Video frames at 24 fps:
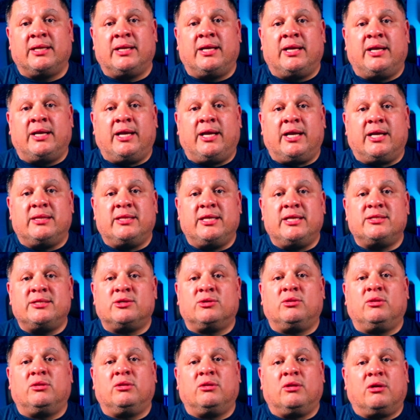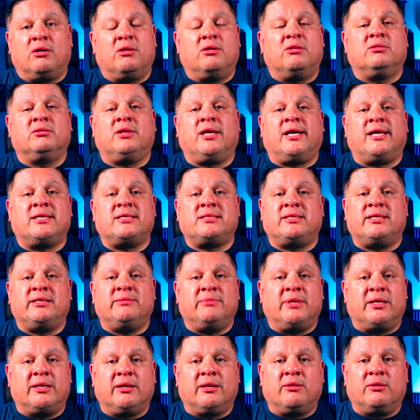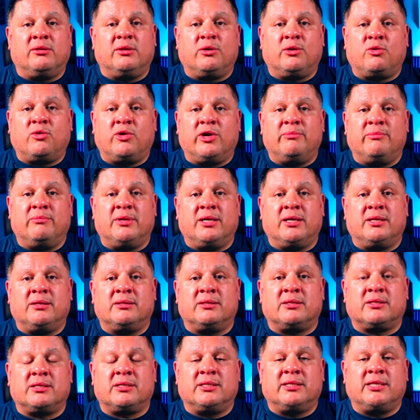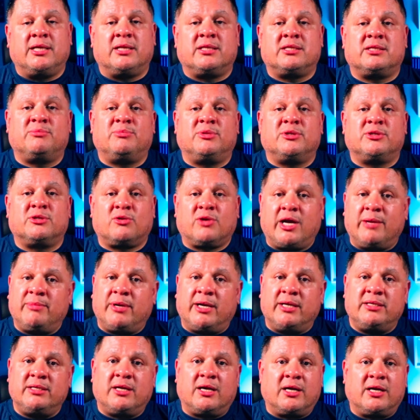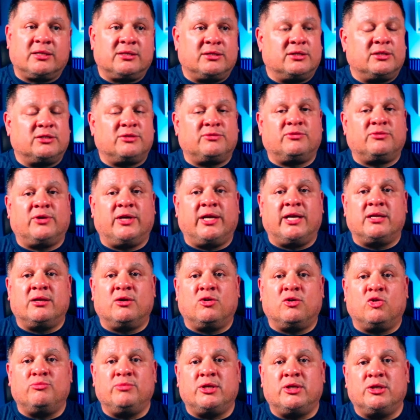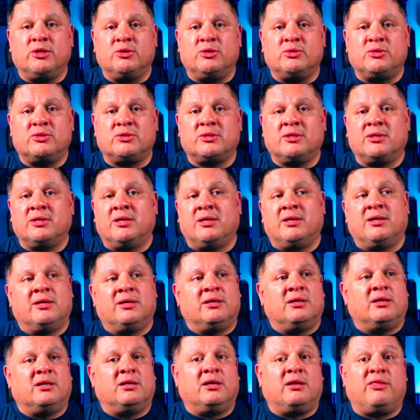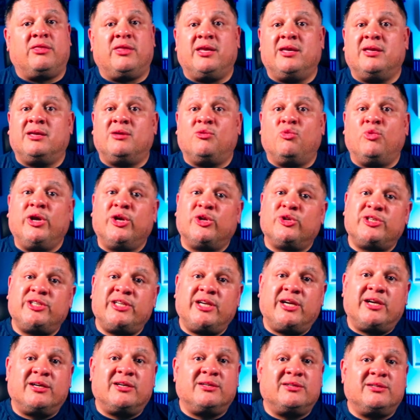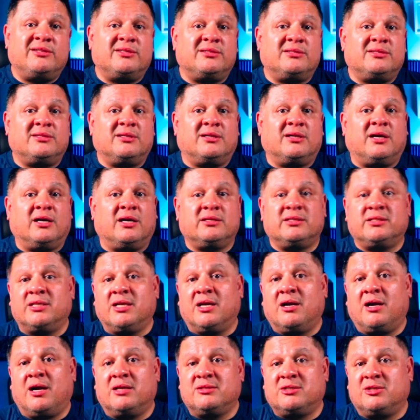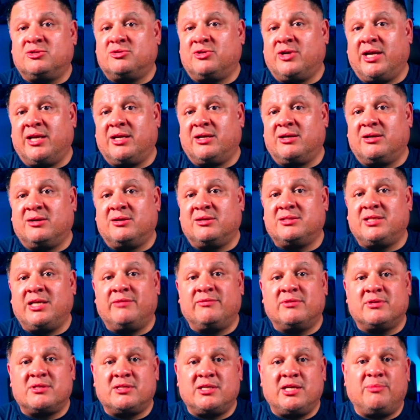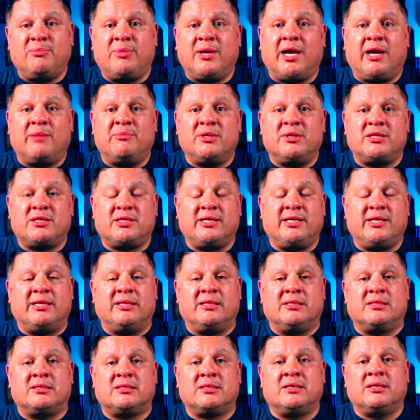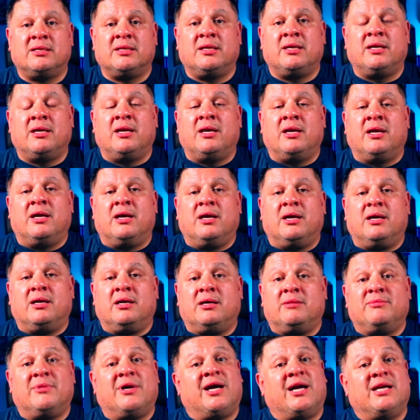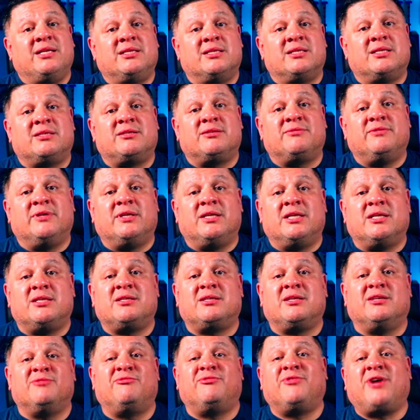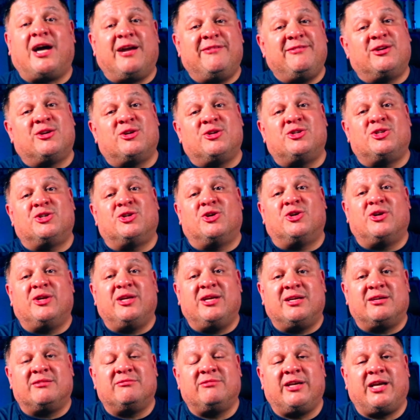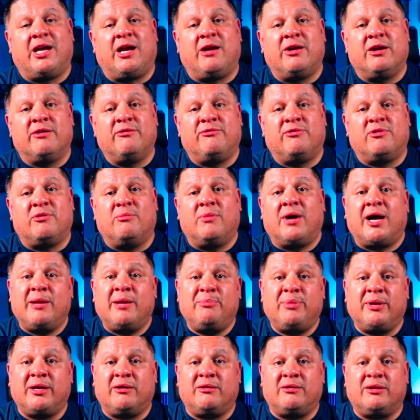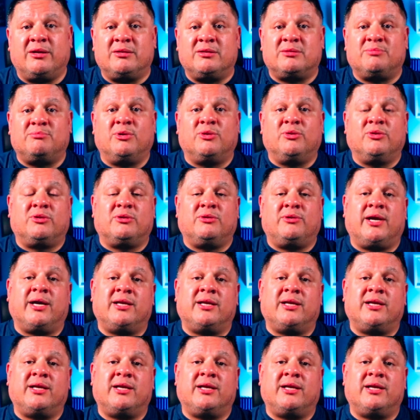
And these are long-lasting medical equipment that's prescribed by doctors for in-home use. Think wheelchairs, oxygen concentrators, even CPAP machines. I just finished a 5-year journey of caring for my parents, both who had